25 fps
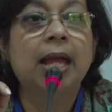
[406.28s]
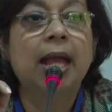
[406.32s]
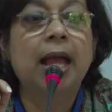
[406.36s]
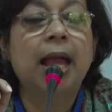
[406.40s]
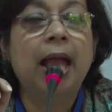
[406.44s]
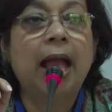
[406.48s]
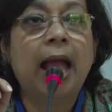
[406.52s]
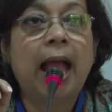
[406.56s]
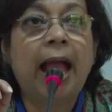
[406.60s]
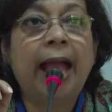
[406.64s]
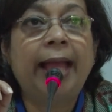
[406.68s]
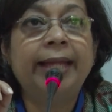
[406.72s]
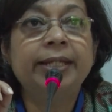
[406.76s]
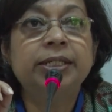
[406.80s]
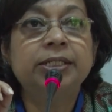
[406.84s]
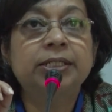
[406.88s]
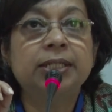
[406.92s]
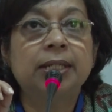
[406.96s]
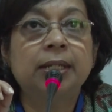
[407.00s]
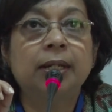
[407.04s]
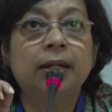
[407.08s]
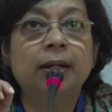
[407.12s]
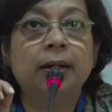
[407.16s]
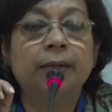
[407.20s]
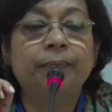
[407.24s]
And
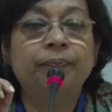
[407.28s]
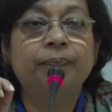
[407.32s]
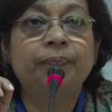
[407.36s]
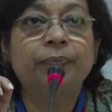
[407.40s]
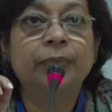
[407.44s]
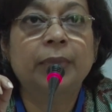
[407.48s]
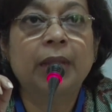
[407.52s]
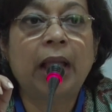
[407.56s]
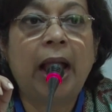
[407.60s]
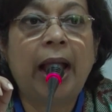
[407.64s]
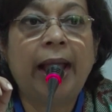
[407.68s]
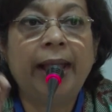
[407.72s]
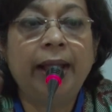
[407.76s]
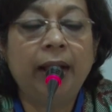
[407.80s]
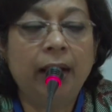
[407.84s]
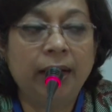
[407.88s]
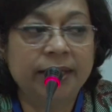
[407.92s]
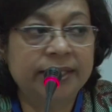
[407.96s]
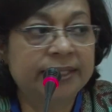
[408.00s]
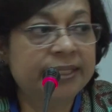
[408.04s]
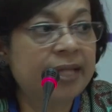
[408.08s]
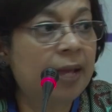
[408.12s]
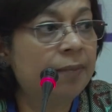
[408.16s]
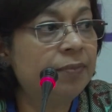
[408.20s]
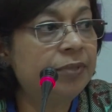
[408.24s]
I
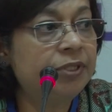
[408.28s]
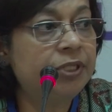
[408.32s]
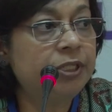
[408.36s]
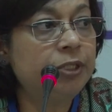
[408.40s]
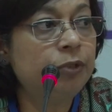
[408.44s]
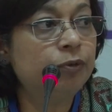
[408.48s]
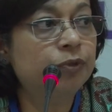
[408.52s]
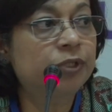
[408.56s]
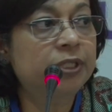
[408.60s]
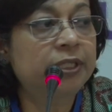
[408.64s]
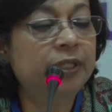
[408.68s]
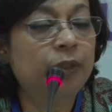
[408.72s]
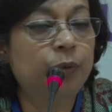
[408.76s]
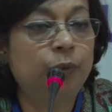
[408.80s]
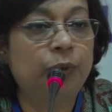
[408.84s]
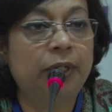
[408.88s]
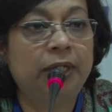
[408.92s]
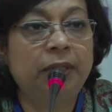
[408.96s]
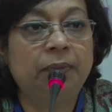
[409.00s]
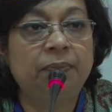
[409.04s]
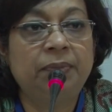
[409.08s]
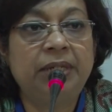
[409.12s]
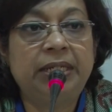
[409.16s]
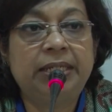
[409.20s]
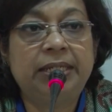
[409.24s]
heard somebody using the
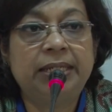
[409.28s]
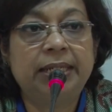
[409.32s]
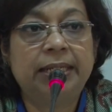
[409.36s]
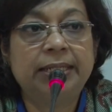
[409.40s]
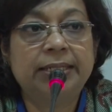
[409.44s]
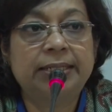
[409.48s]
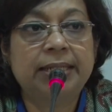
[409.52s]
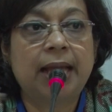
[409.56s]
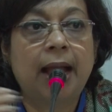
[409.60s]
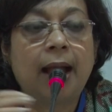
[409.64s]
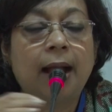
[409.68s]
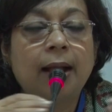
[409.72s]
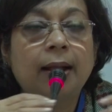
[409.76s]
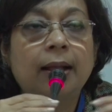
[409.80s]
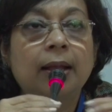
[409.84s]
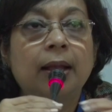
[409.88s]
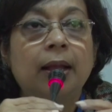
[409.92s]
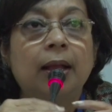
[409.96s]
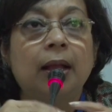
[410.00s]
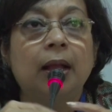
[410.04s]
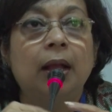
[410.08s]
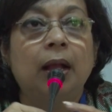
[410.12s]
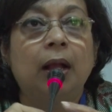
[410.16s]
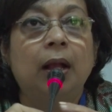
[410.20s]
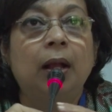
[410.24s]
word media dark.
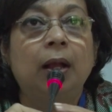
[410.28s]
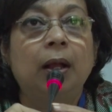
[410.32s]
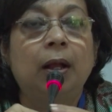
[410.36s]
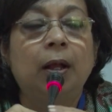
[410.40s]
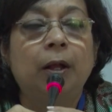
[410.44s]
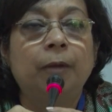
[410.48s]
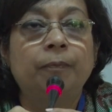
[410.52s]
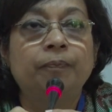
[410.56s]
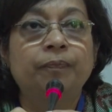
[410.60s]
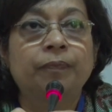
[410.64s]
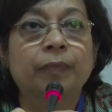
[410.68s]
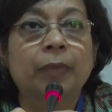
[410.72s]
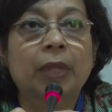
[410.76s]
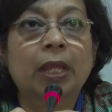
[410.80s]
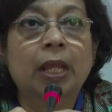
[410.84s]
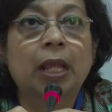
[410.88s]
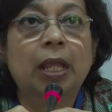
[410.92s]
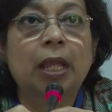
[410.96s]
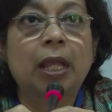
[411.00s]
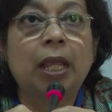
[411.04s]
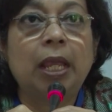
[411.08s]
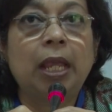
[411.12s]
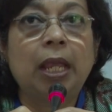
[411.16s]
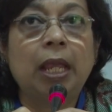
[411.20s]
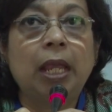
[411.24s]

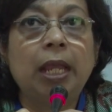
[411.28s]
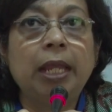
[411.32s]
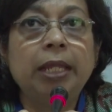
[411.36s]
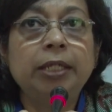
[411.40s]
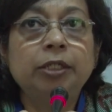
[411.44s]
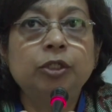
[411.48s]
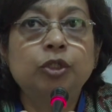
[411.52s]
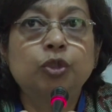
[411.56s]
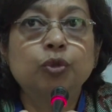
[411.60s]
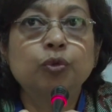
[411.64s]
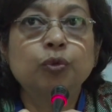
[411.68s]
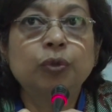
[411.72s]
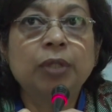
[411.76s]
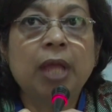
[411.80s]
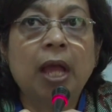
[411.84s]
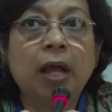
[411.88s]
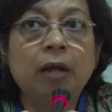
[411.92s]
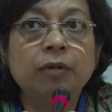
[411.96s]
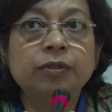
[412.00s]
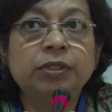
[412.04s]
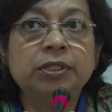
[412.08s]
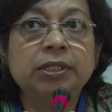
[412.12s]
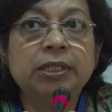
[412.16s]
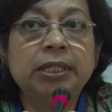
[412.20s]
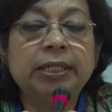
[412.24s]
In
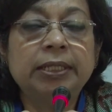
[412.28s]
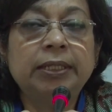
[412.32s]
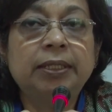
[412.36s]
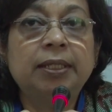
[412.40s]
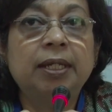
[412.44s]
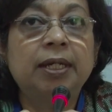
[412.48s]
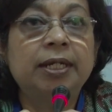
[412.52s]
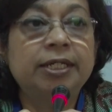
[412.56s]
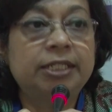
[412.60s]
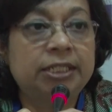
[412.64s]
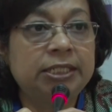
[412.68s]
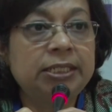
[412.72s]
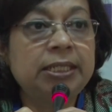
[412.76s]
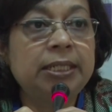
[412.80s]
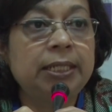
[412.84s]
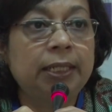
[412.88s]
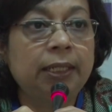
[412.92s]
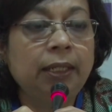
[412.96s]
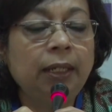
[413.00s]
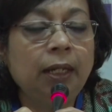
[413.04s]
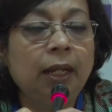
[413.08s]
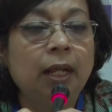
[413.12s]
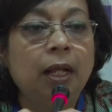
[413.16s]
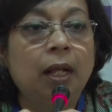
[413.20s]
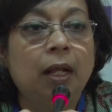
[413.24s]

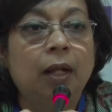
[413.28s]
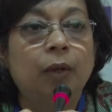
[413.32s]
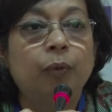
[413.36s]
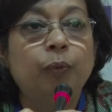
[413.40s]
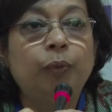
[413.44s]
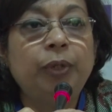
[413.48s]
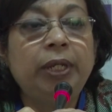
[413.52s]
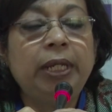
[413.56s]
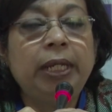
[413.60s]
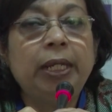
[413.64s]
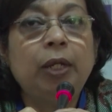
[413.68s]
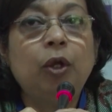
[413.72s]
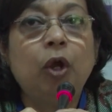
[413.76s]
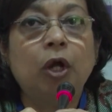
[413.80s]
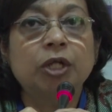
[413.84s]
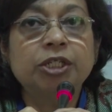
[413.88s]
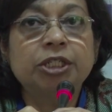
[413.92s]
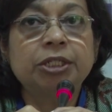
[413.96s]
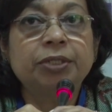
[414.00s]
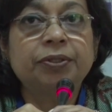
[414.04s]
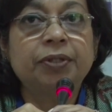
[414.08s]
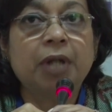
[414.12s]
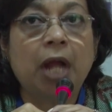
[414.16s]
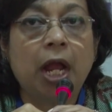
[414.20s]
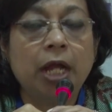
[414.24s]
2013, we got
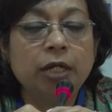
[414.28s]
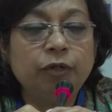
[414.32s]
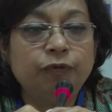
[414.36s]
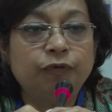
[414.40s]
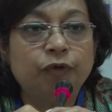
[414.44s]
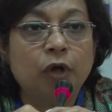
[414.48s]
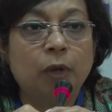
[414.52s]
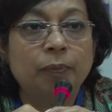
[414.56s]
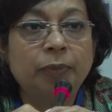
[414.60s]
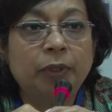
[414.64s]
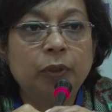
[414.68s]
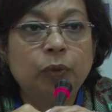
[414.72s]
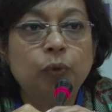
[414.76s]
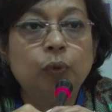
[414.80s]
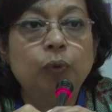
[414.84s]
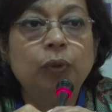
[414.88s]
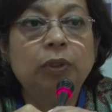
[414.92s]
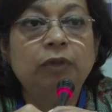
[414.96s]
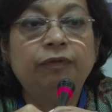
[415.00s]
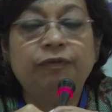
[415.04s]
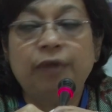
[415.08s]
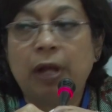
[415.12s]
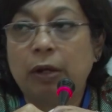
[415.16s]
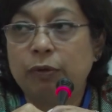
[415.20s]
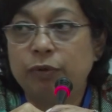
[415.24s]
a grant from the Google
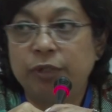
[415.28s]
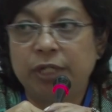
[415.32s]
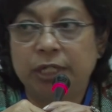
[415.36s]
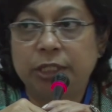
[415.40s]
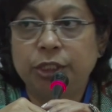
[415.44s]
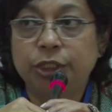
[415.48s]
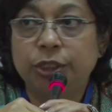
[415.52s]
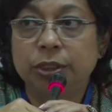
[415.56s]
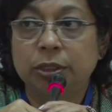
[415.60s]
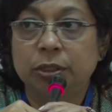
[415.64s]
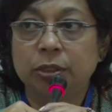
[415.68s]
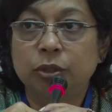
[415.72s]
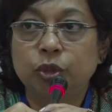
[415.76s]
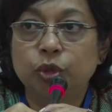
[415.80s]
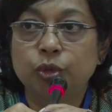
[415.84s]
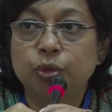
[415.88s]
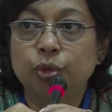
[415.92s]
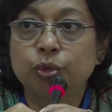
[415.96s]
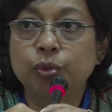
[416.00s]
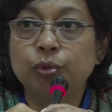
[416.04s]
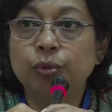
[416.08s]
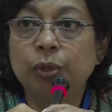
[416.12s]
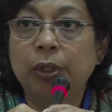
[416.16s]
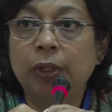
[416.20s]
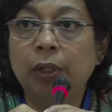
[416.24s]
Foundation to
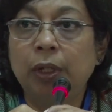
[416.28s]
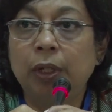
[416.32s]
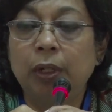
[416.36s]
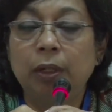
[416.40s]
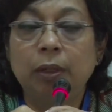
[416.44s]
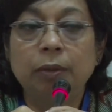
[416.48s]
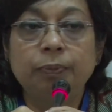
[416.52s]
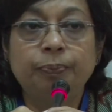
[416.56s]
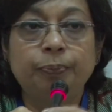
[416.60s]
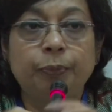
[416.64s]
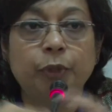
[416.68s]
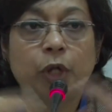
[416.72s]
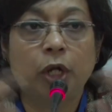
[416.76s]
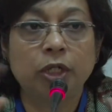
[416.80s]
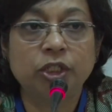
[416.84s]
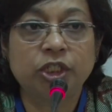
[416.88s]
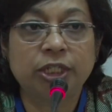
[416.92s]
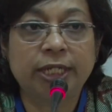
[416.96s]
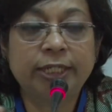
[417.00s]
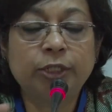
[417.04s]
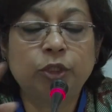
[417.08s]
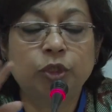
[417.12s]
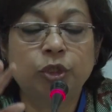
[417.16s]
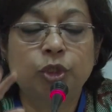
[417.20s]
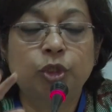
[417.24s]
do a
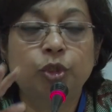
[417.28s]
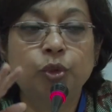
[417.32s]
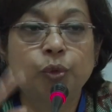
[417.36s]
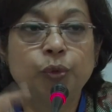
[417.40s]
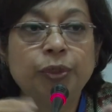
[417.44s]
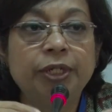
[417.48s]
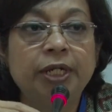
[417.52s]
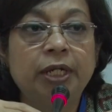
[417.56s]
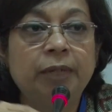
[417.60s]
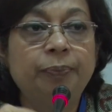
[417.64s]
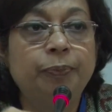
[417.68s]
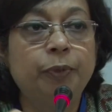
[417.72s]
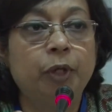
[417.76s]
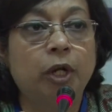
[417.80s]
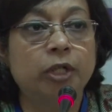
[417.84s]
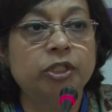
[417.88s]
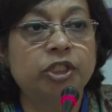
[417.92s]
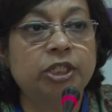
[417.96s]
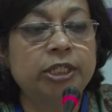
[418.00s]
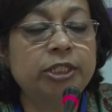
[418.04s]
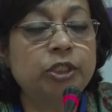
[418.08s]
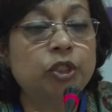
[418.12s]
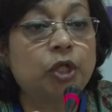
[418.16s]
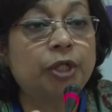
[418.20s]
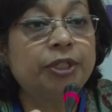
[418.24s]
project, a 2-year
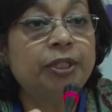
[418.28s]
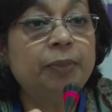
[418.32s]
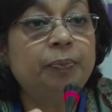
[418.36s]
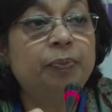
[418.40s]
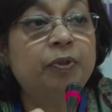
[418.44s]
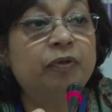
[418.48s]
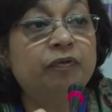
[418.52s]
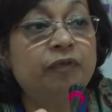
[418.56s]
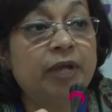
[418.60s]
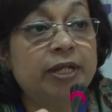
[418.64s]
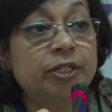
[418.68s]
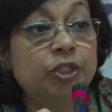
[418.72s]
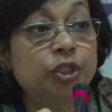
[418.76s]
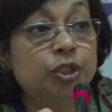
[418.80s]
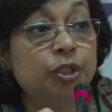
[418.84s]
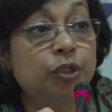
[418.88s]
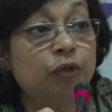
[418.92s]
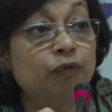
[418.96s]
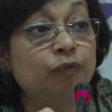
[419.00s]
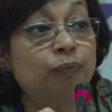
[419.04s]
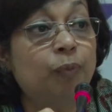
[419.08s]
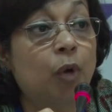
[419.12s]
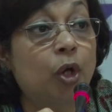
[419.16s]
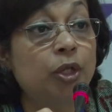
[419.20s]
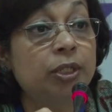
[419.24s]
project on the prevention
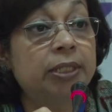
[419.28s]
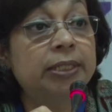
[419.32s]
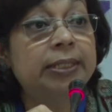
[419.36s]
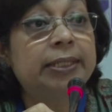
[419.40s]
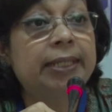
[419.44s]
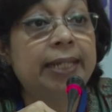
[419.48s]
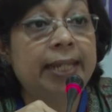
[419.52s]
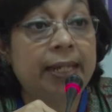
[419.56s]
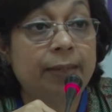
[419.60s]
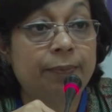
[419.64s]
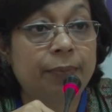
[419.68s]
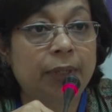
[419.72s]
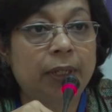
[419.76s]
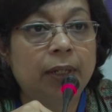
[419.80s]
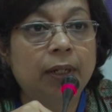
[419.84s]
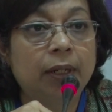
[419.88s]
of bonded labor.